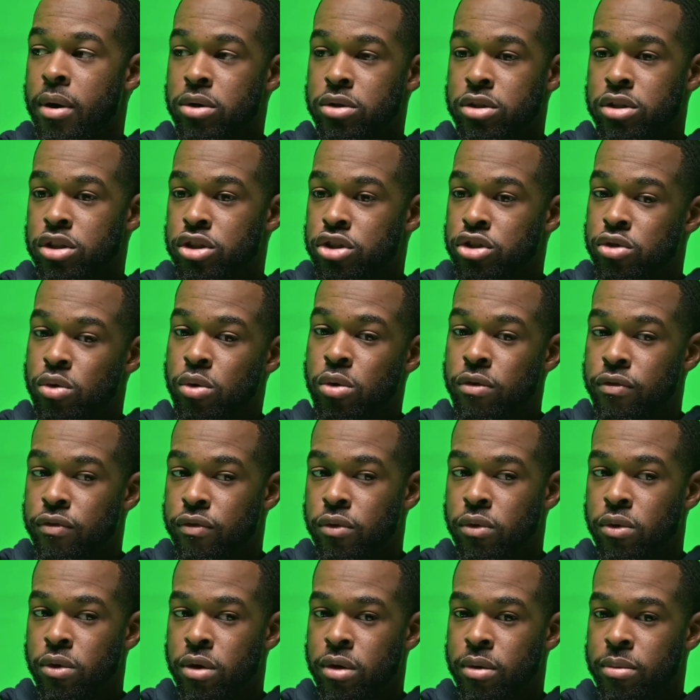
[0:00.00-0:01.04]
posting short
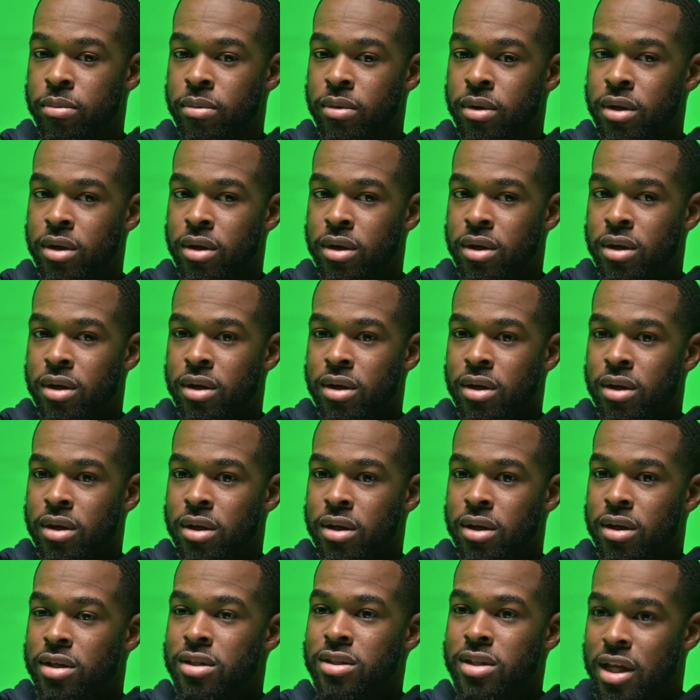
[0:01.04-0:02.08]
form,
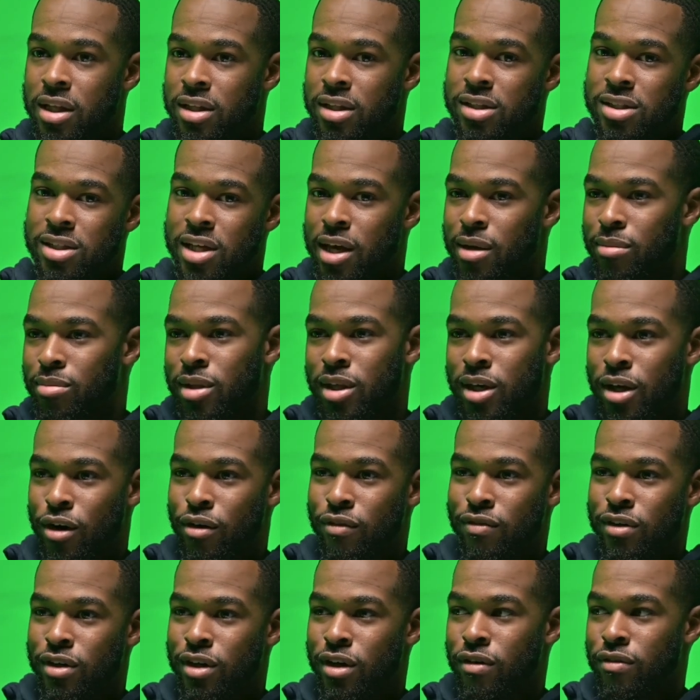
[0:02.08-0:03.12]
it's not the same thing
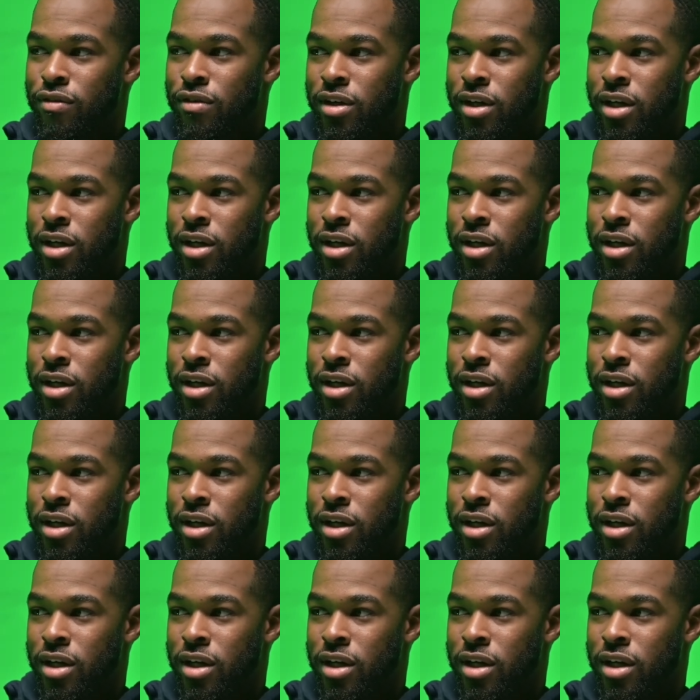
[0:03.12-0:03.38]
over and over